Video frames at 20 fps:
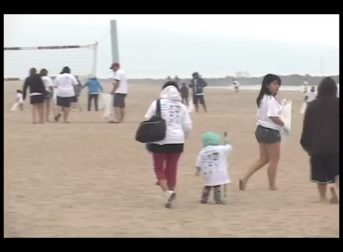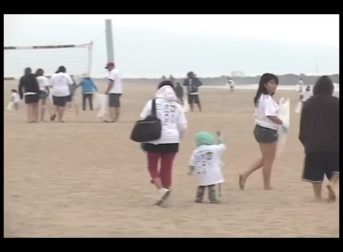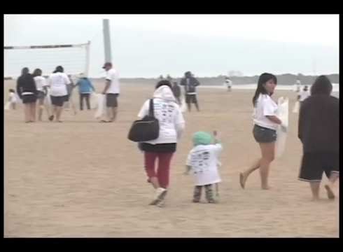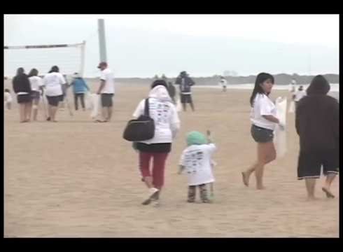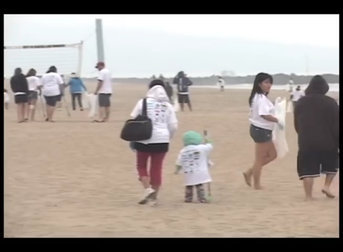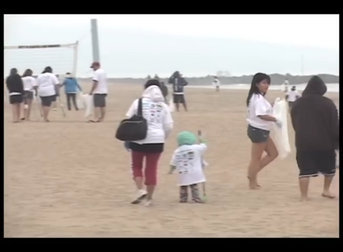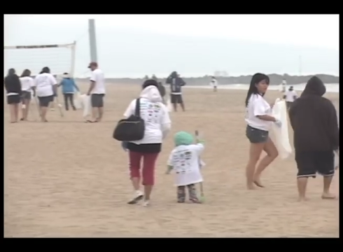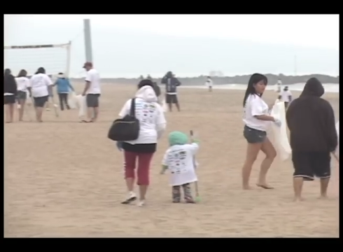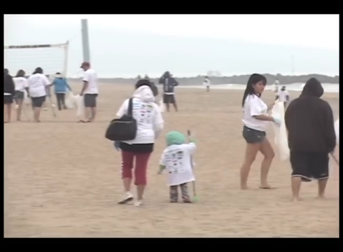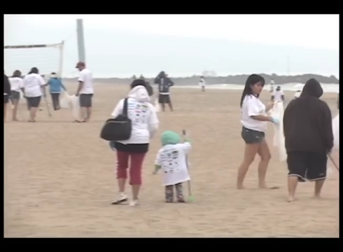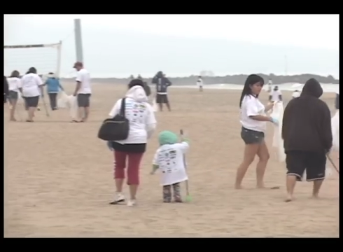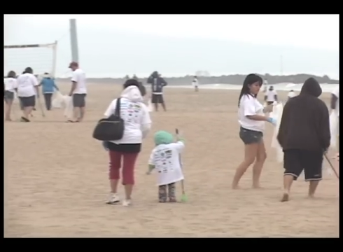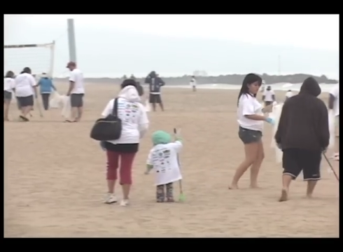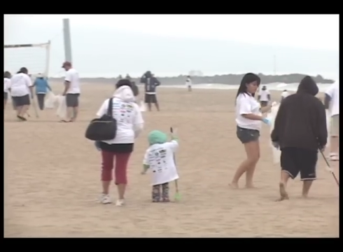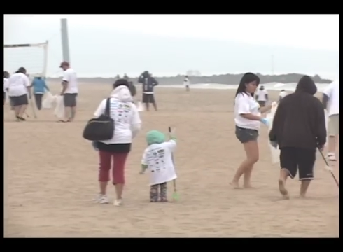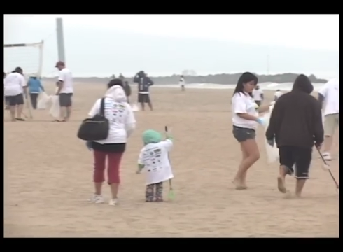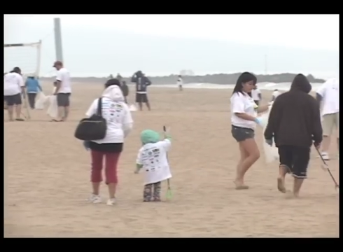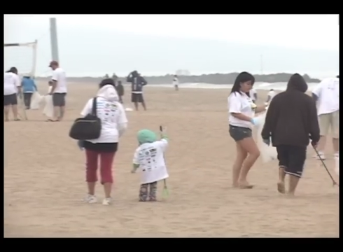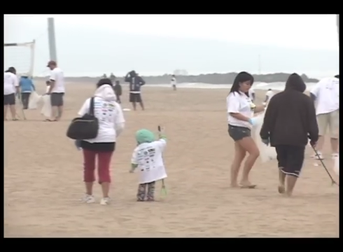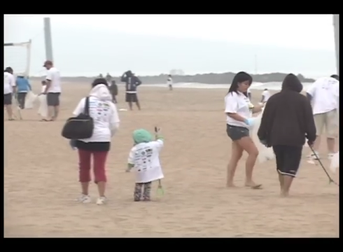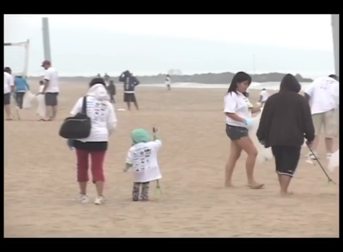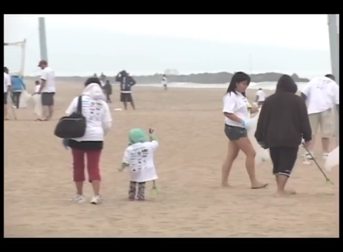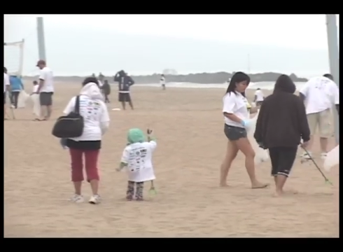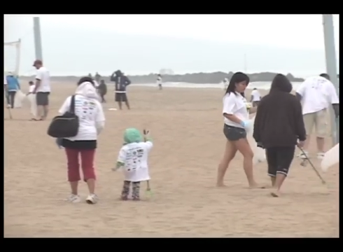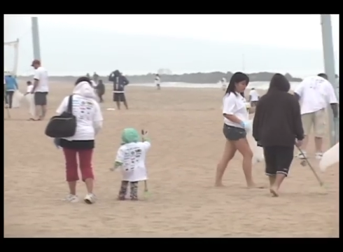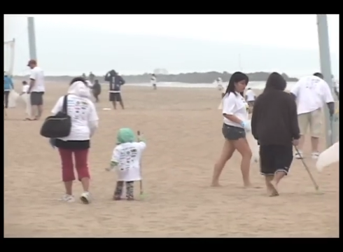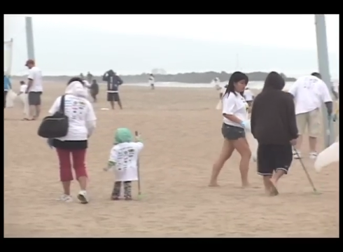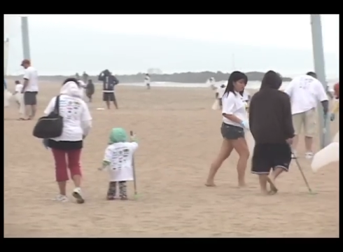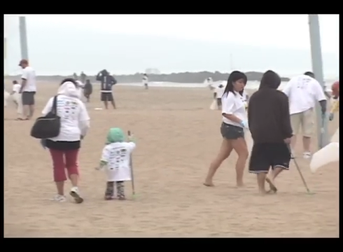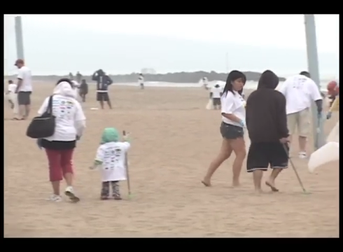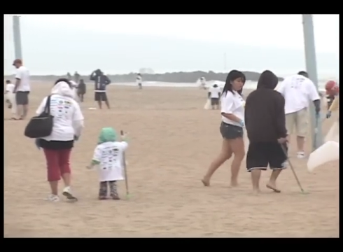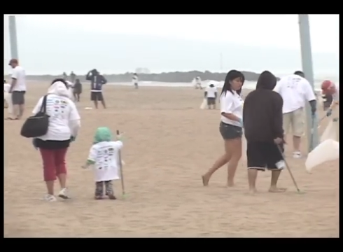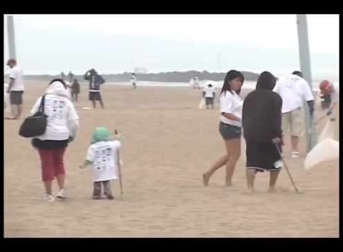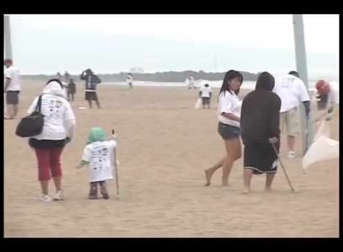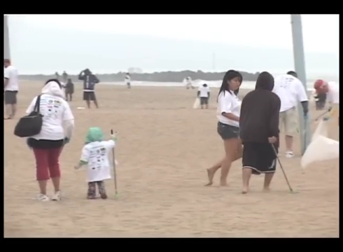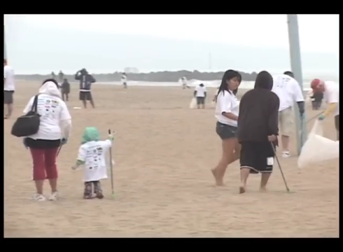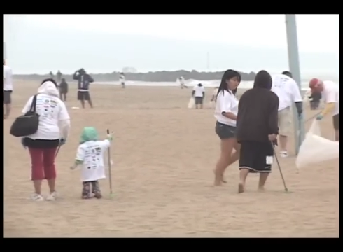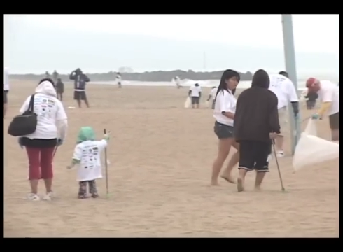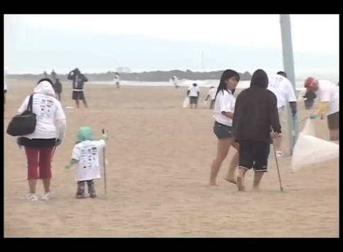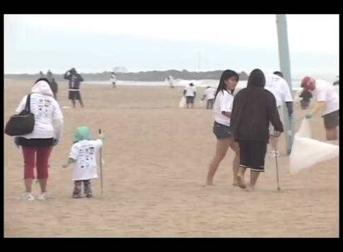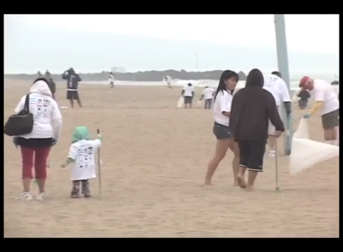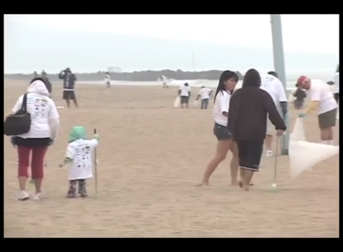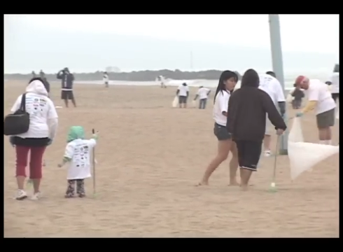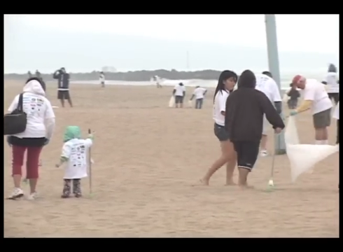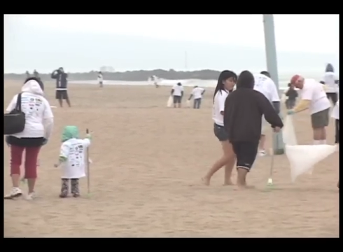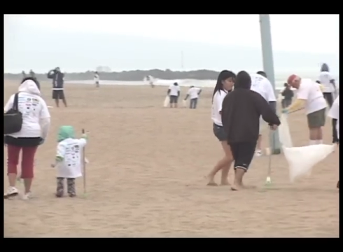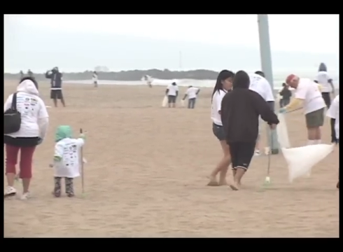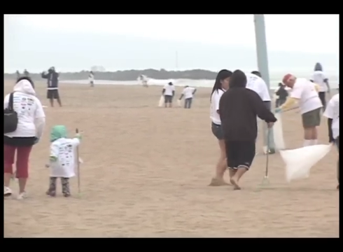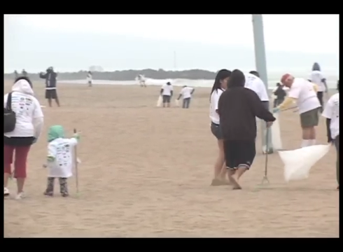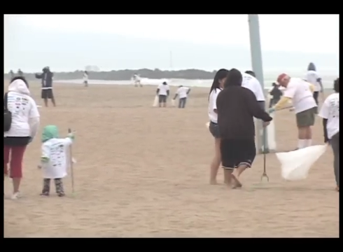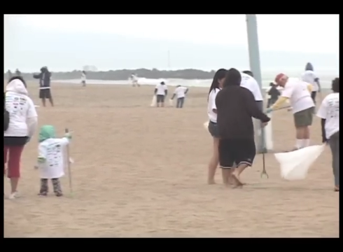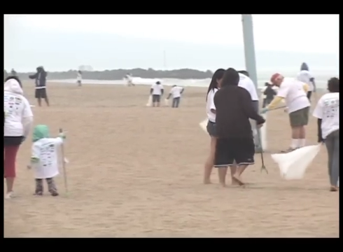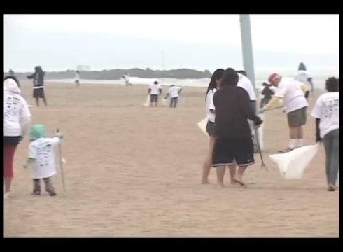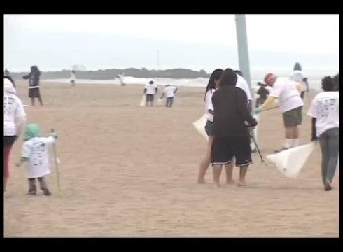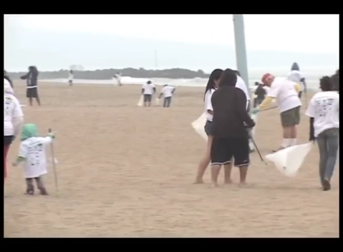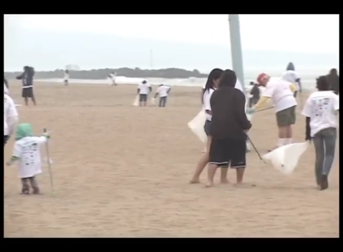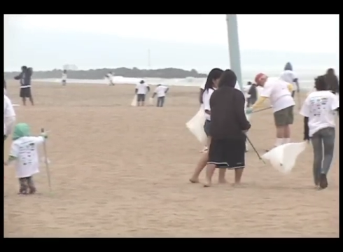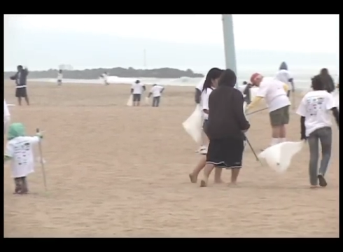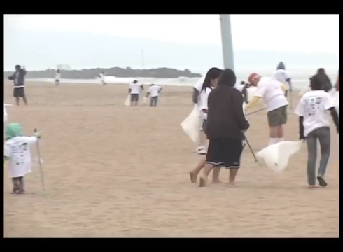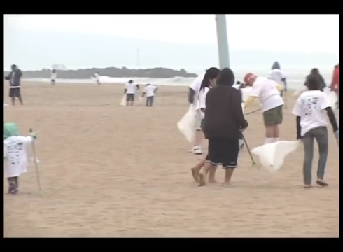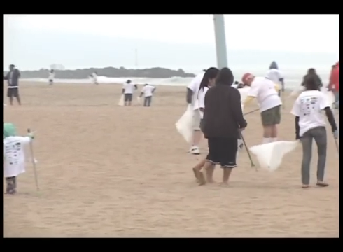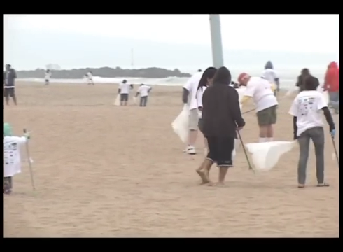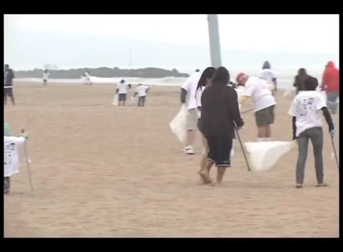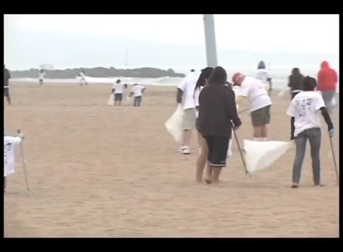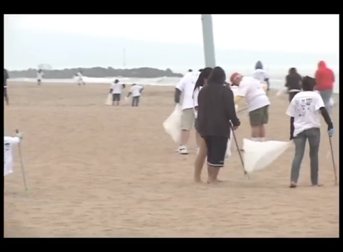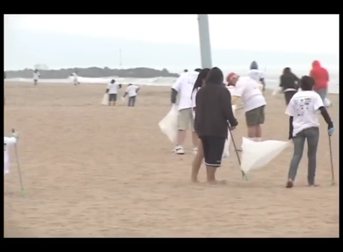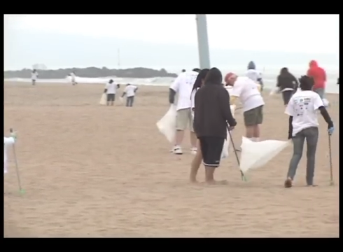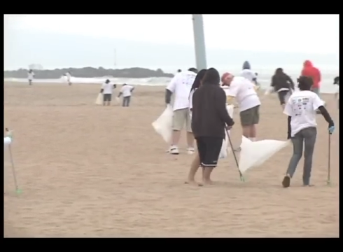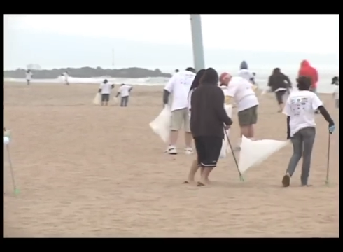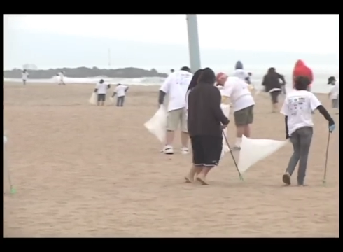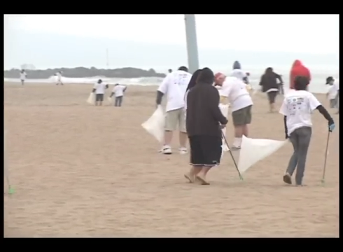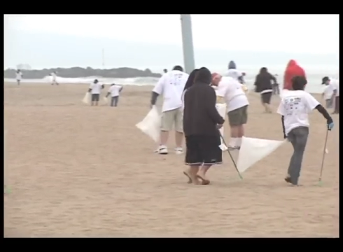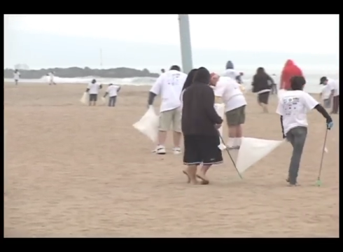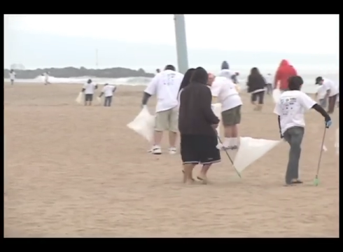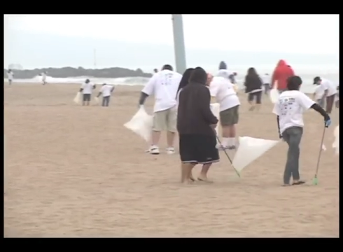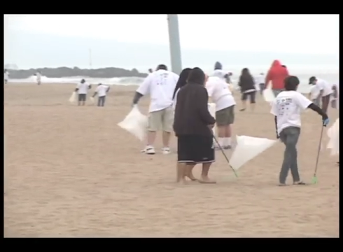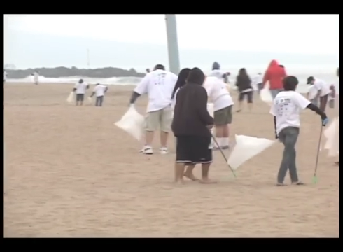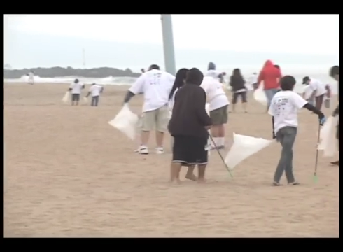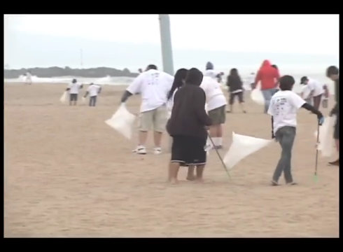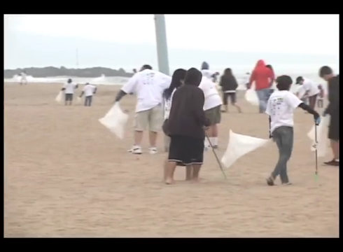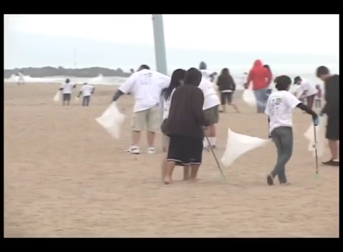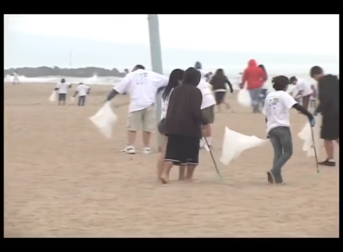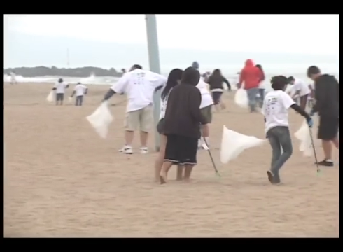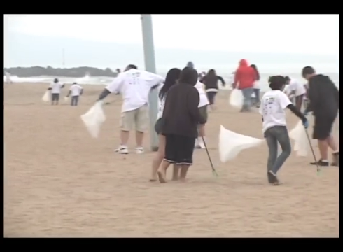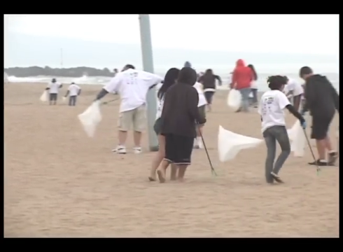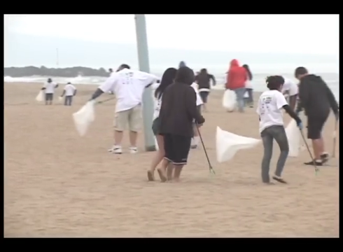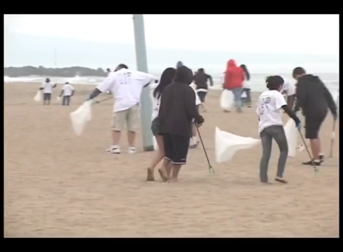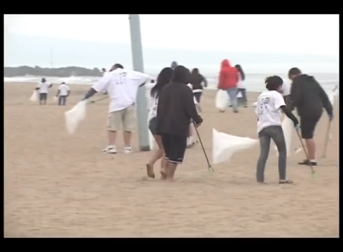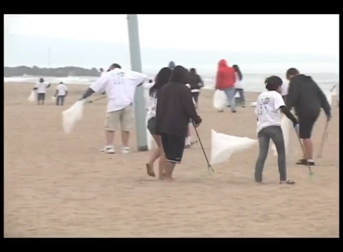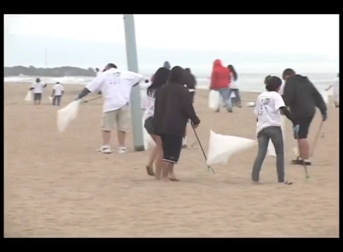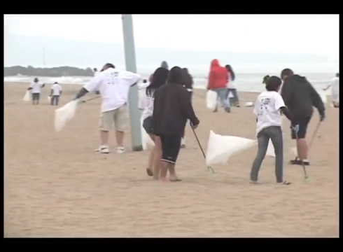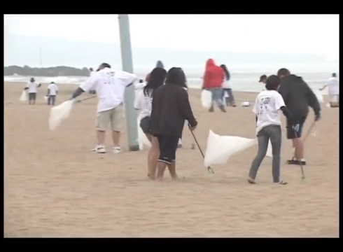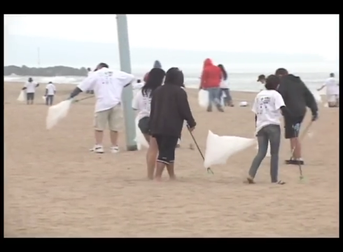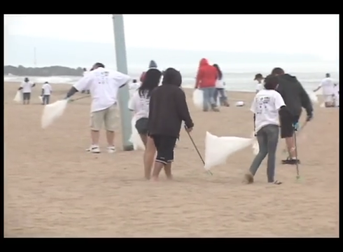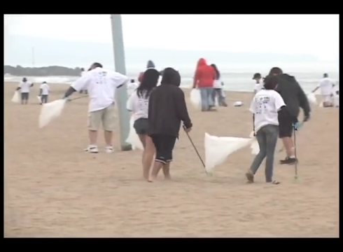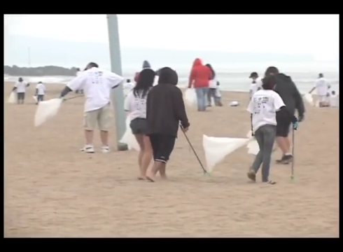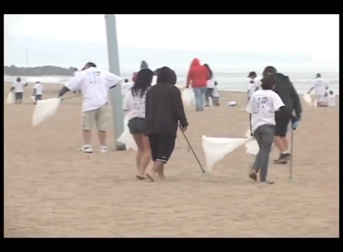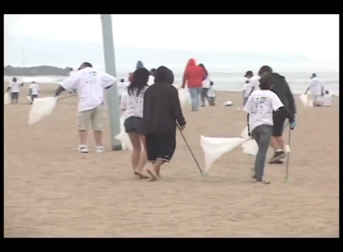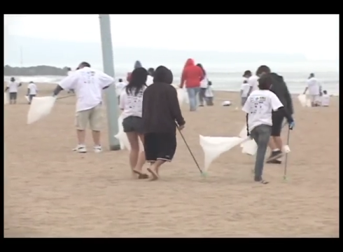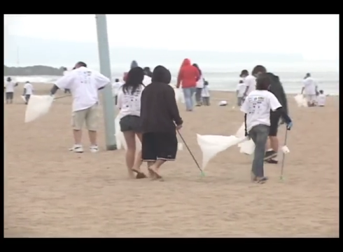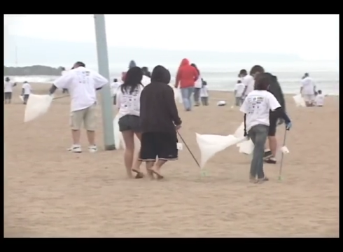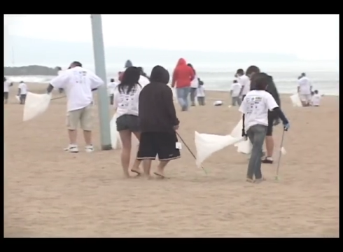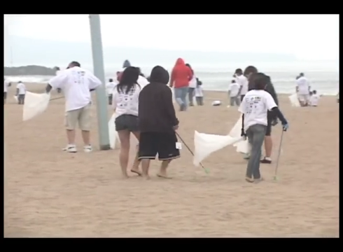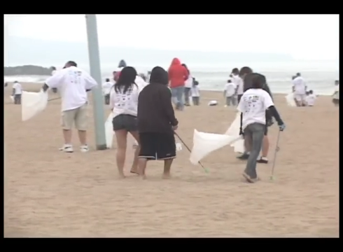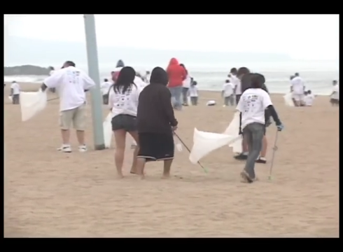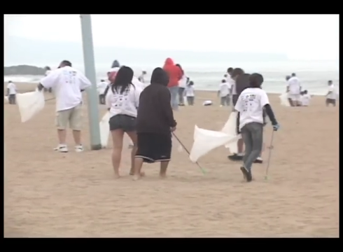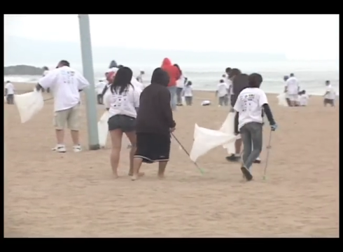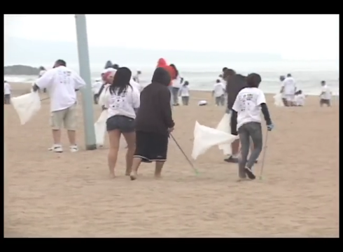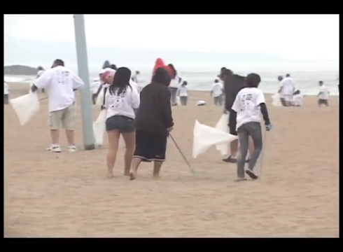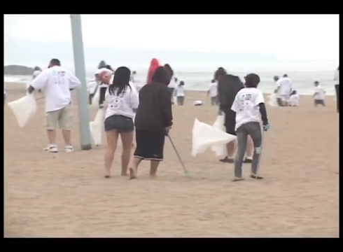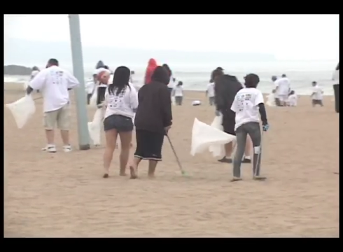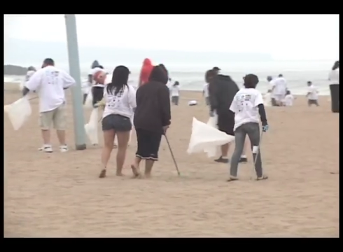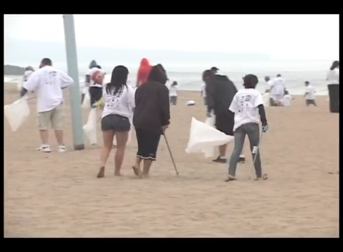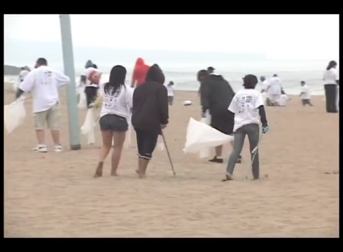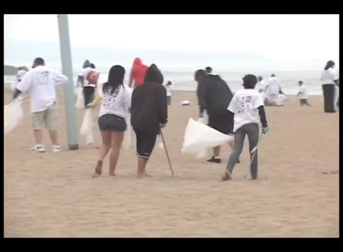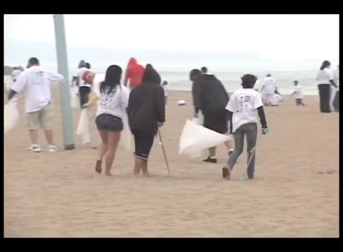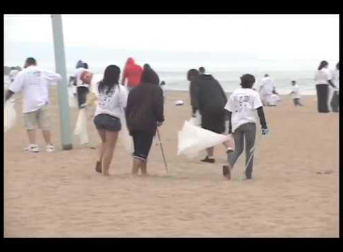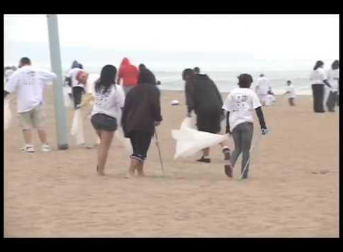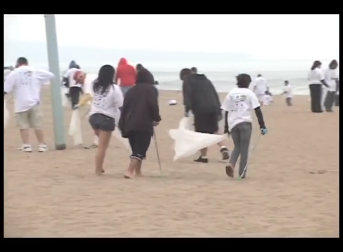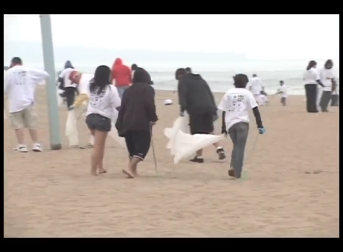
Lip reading: Nobody's mouth can be seen.